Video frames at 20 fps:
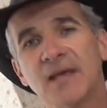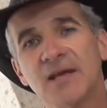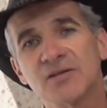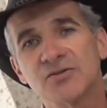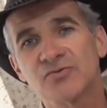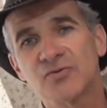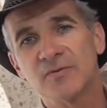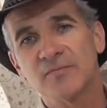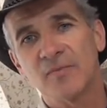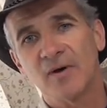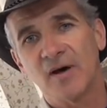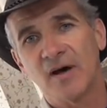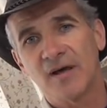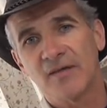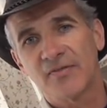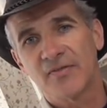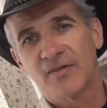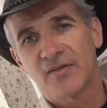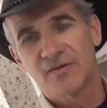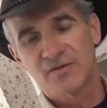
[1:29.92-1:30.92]
pantry
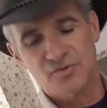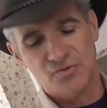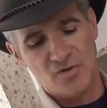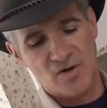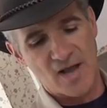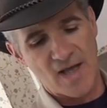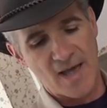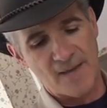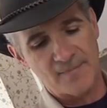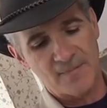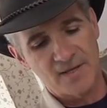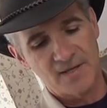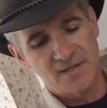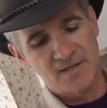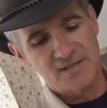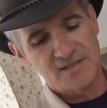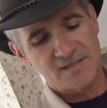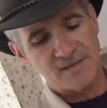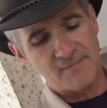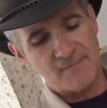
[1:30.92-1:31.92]
moth trap
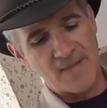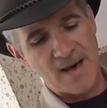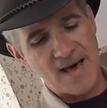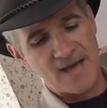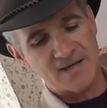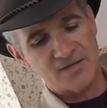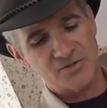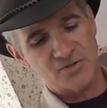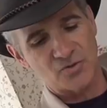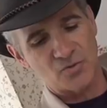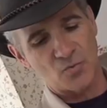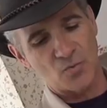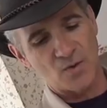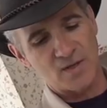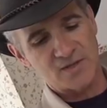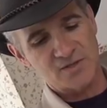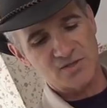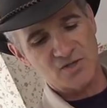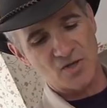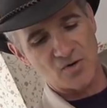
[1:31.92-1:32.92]
to monitor
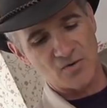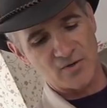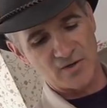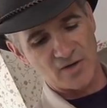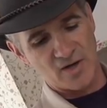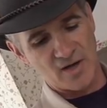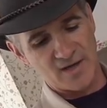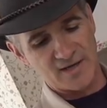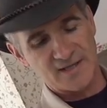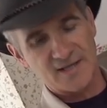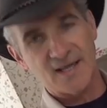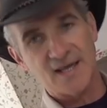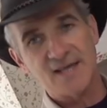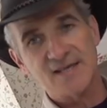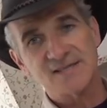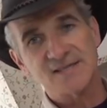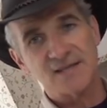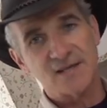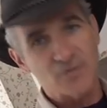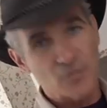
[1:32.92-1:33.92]
what is going on in
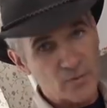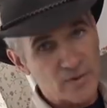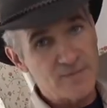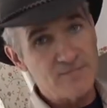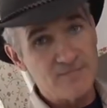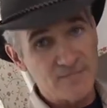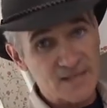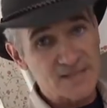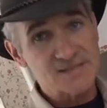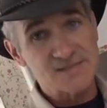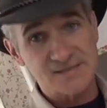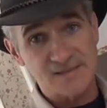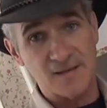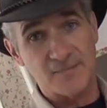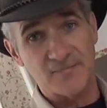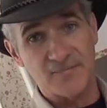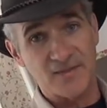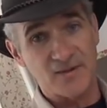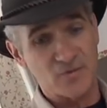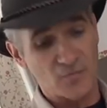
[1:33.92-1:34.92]
case we miss
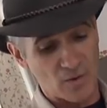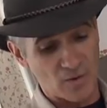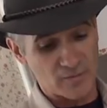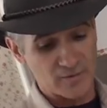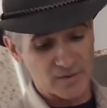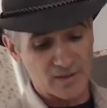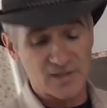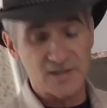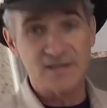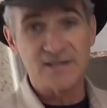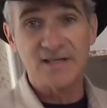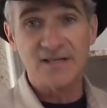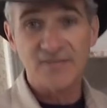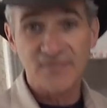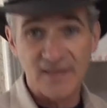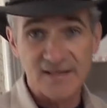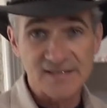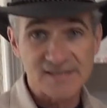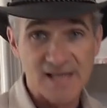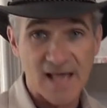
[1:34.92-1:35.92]
something while we're cleaning
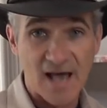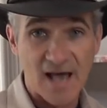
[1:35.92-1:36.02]
things